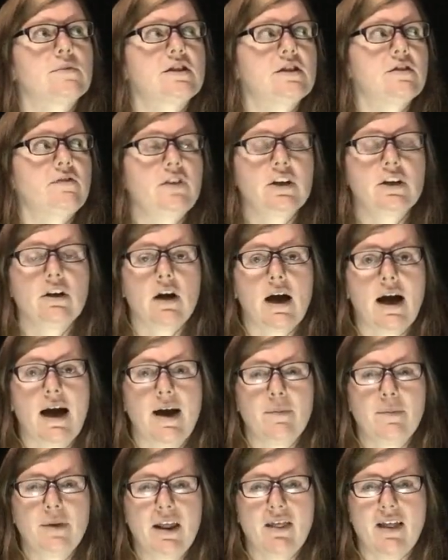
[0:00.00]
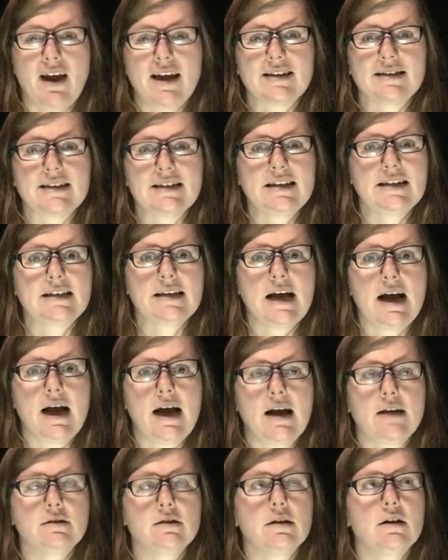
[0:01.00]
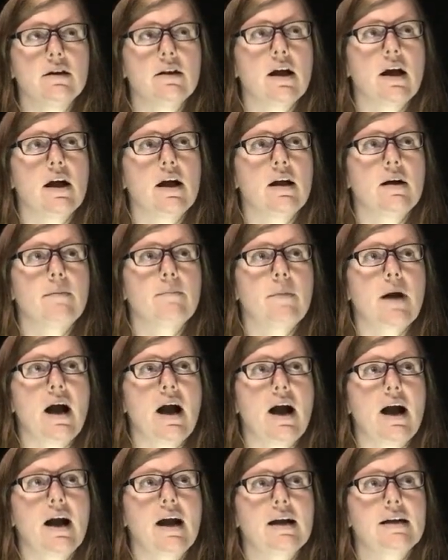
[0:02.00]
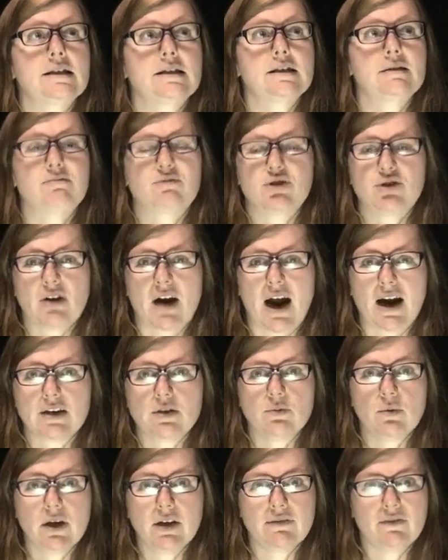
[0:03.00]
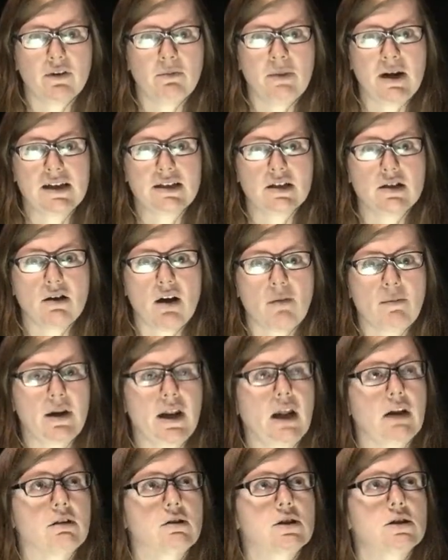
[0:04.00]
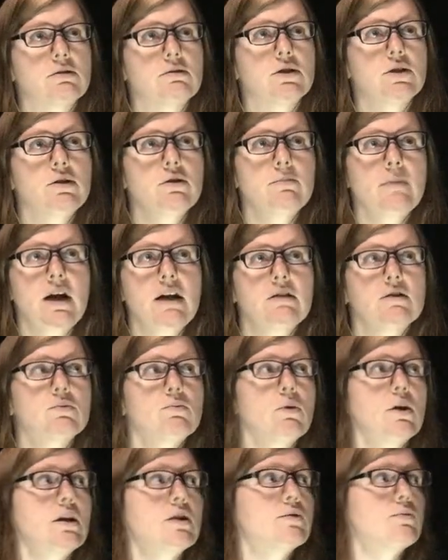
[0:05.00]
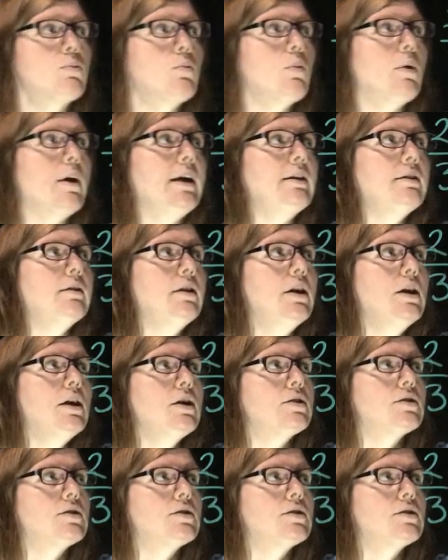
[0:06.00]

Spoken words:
To figure out how many lines I need to add, I subtract 1 from my denominator. So 2 minus 1 is 1.